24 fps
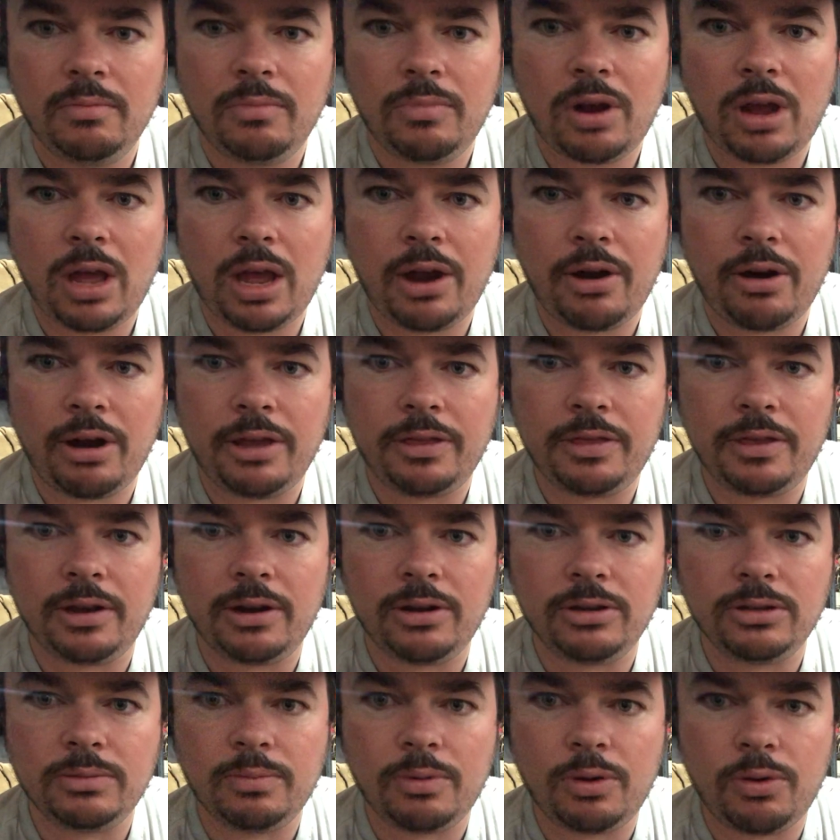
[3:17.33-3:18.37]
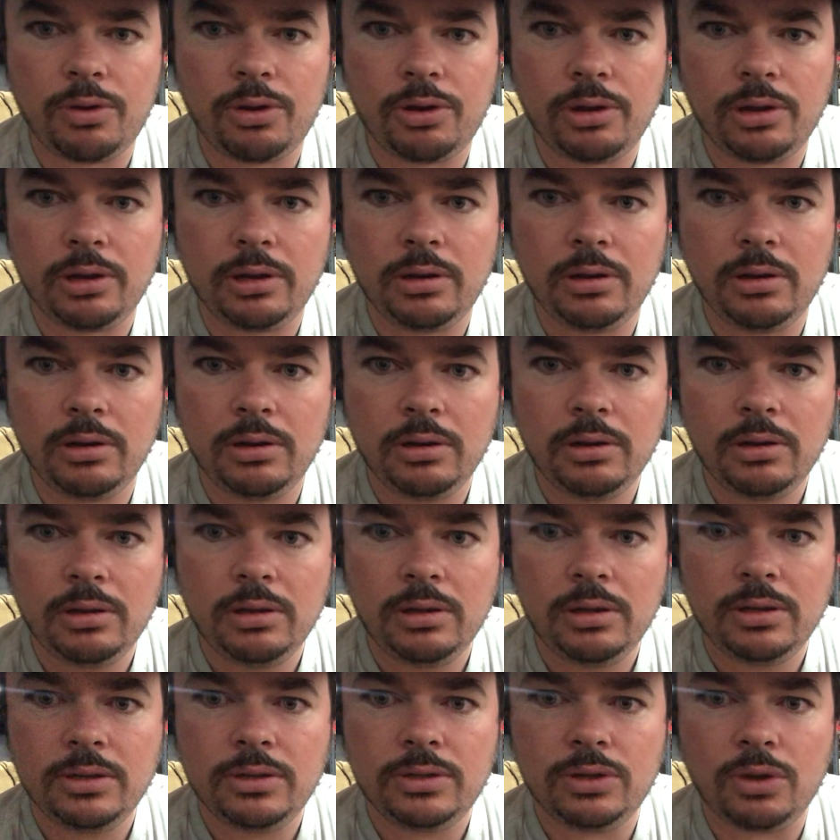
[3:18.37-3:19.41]
Probably right there is about good.
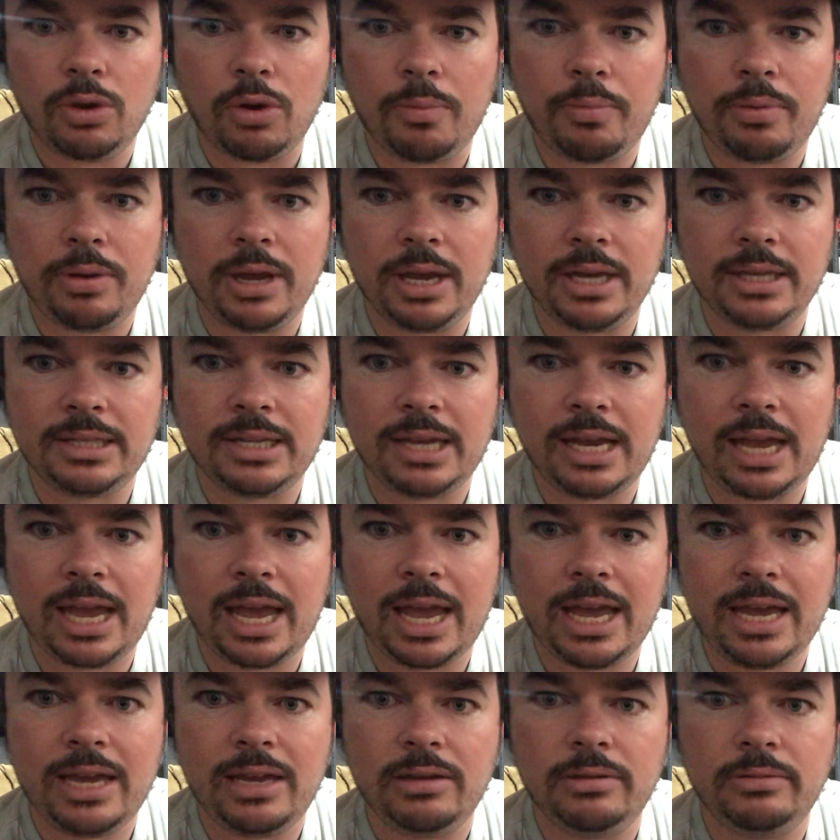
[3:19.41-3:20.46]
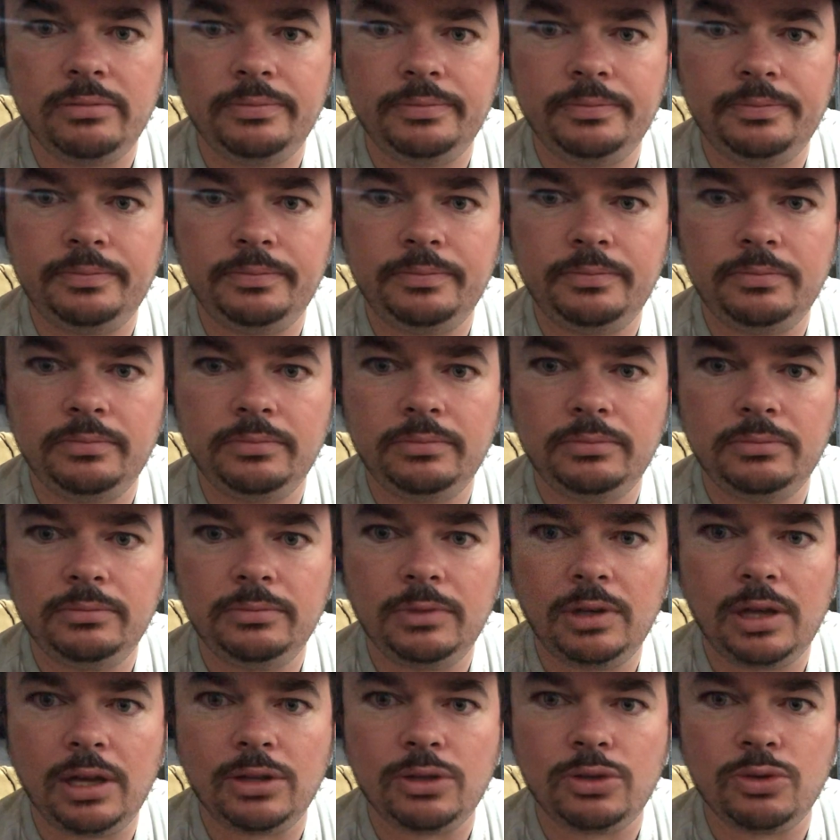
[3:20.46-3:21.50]
So a PSA 8.
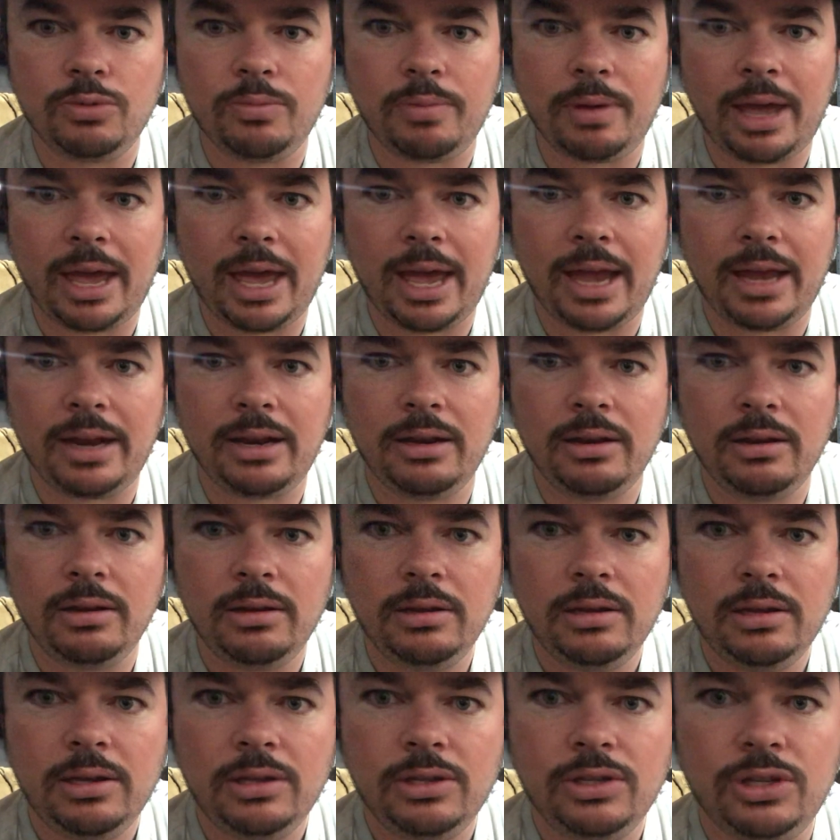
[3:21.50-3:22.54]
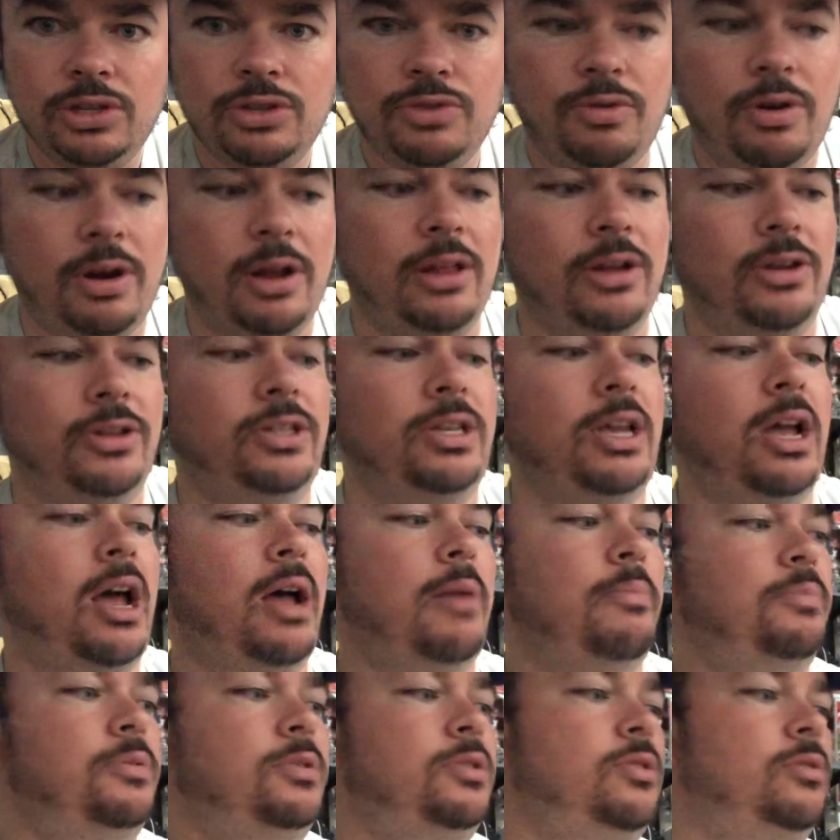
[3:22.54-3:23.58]
Not too bad. Just a regular
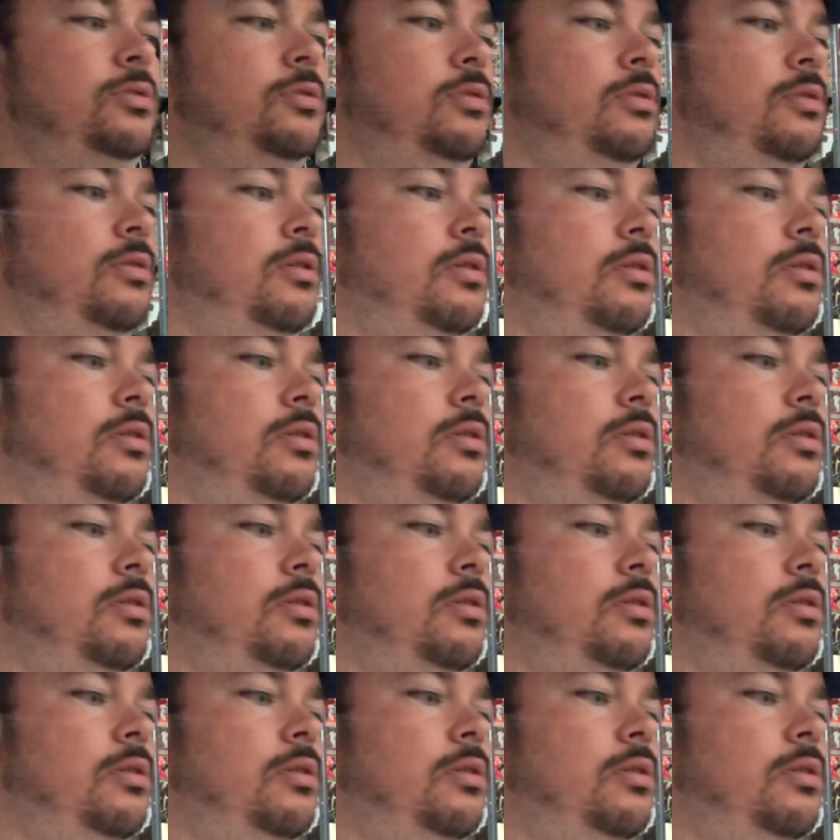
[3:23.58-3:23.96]
Topps.